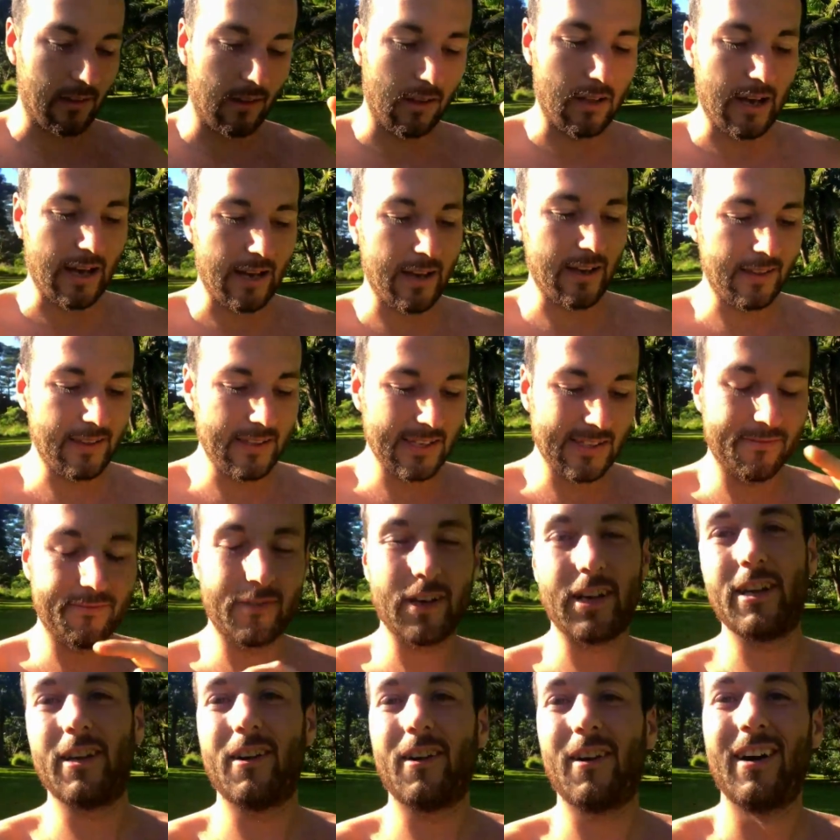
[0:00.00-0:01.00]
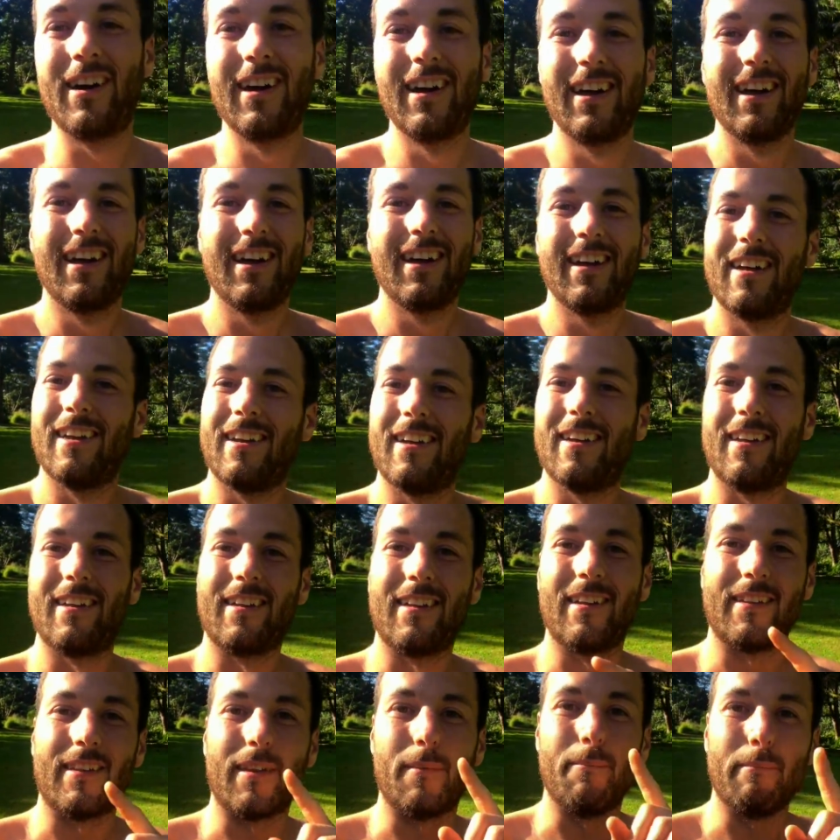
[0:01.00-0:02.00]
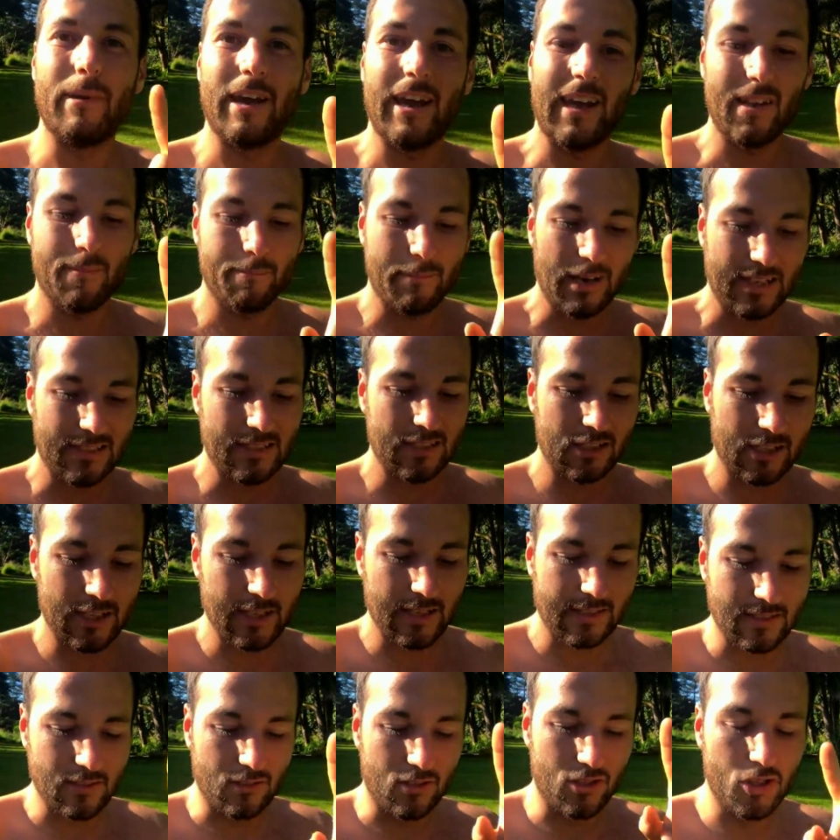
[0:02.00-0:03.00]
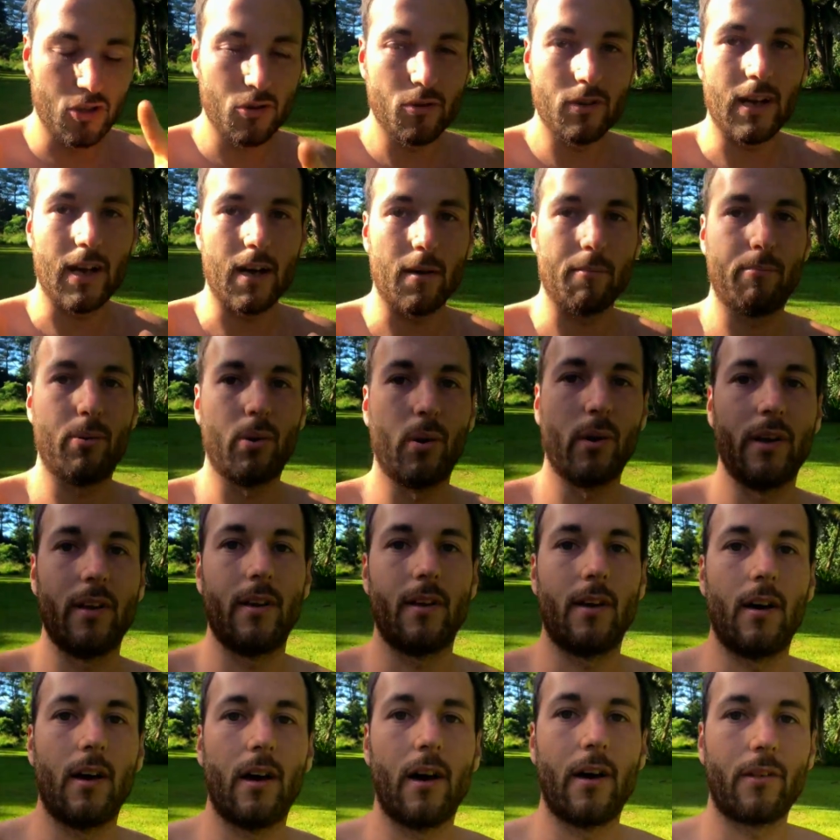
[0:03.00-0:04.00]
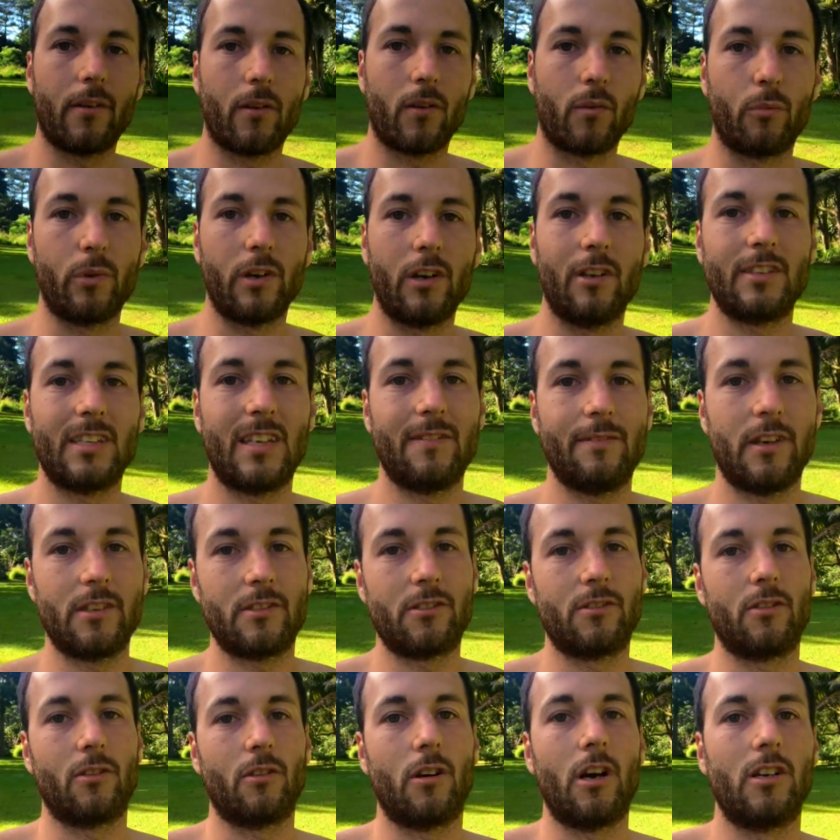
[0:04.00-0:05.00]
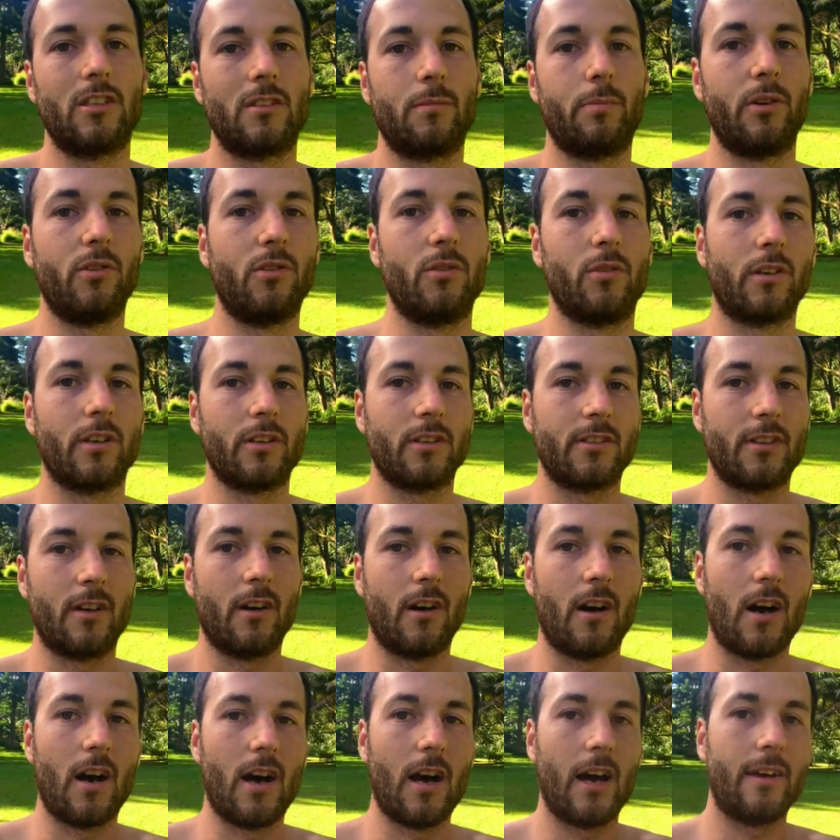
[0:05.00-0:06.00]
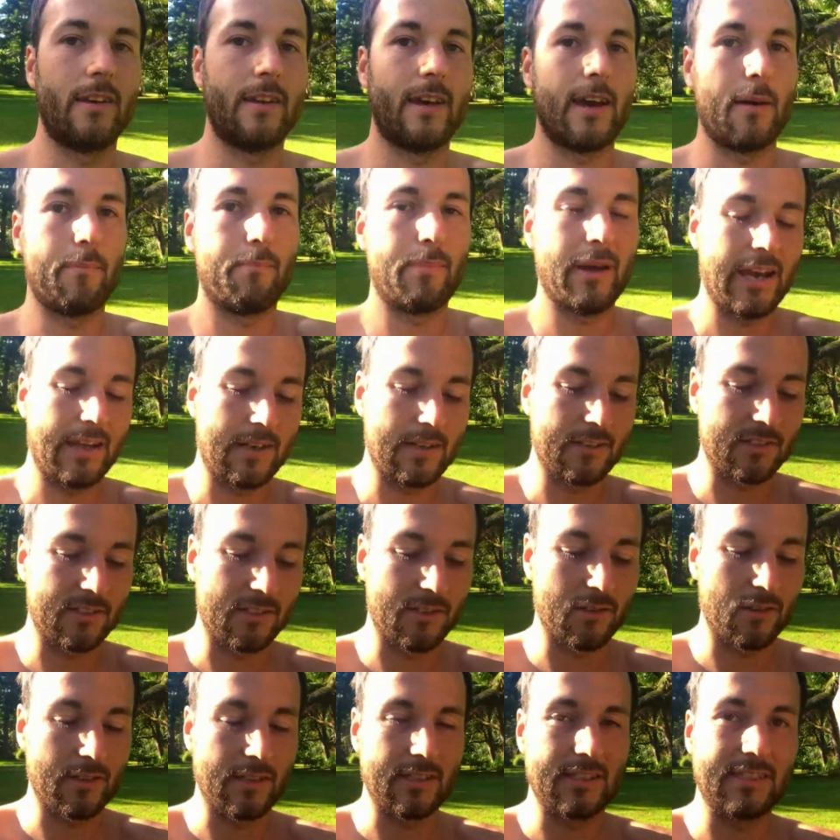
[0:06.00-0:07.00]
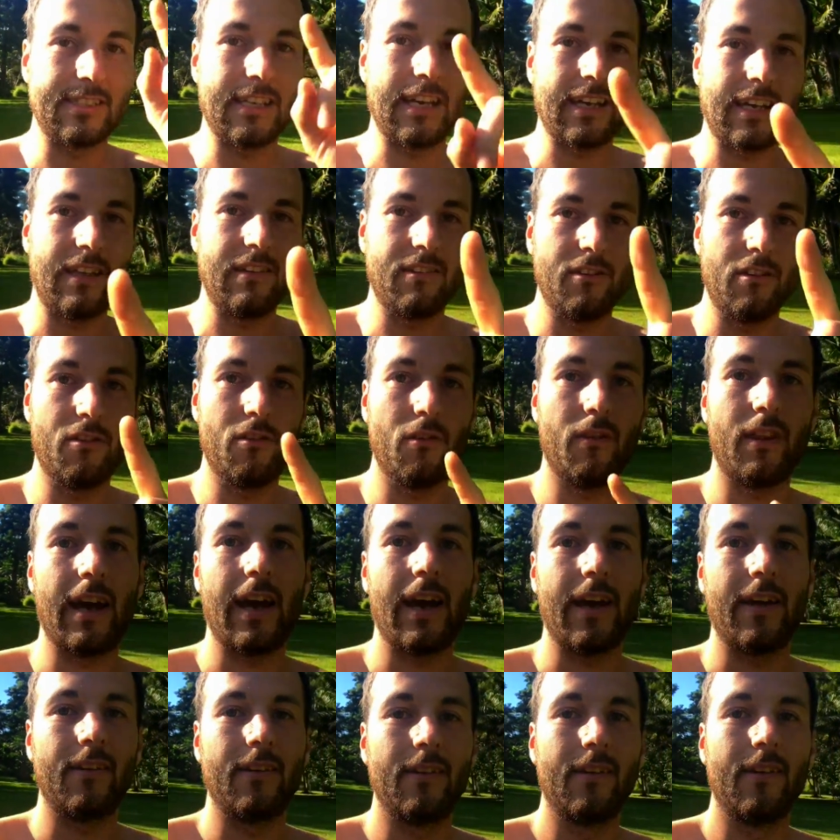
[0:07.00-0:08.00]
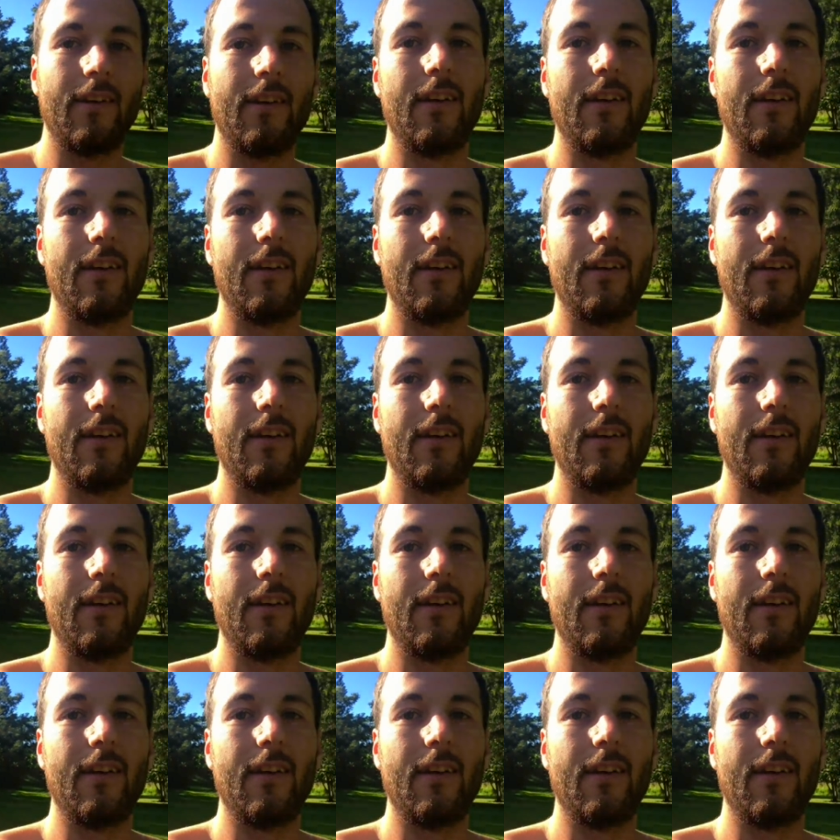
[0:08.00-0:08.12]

lot in this video. The main message is do not put other real estate investors or entrepreneurs on a pedestal. The second you do that,